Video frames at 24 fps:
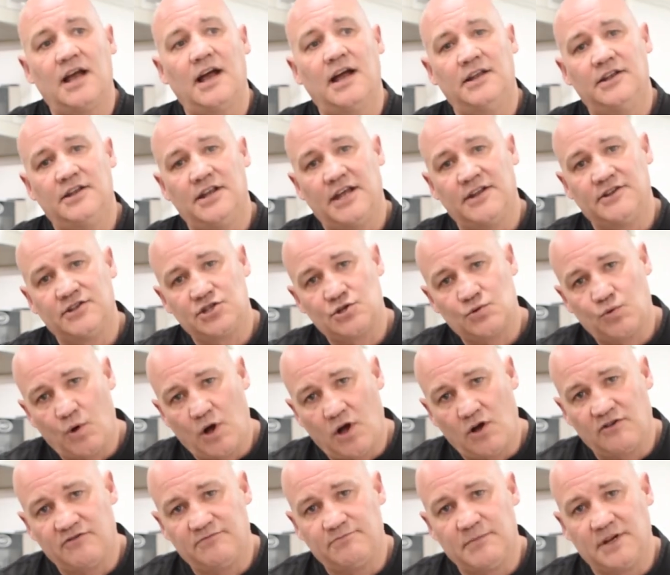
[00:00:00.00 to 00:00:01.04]
and then
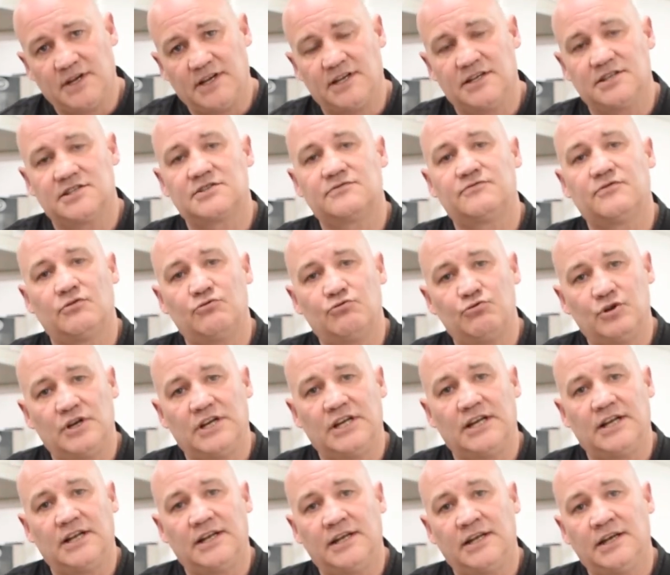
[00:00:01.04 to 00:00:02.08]
12 minutes for
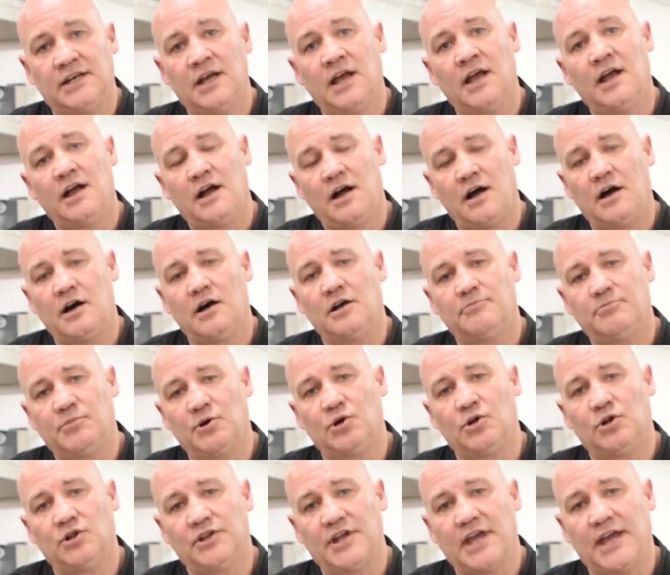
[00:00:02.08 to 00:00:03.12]
really hard
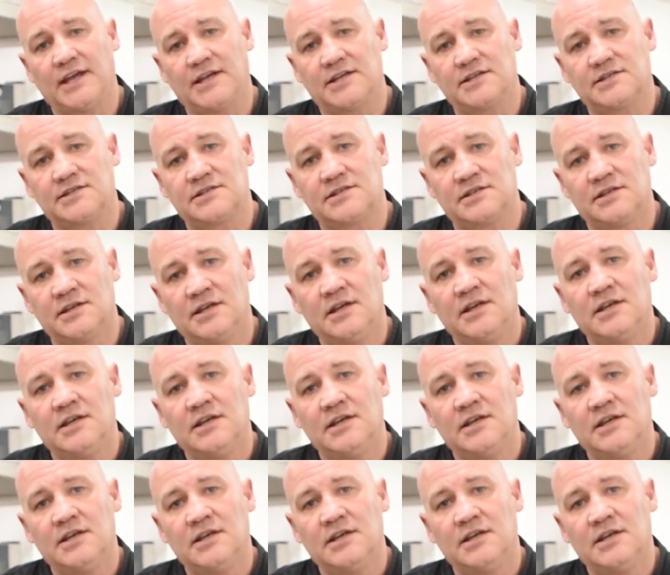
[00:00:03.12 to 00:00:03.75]
boiled eggs.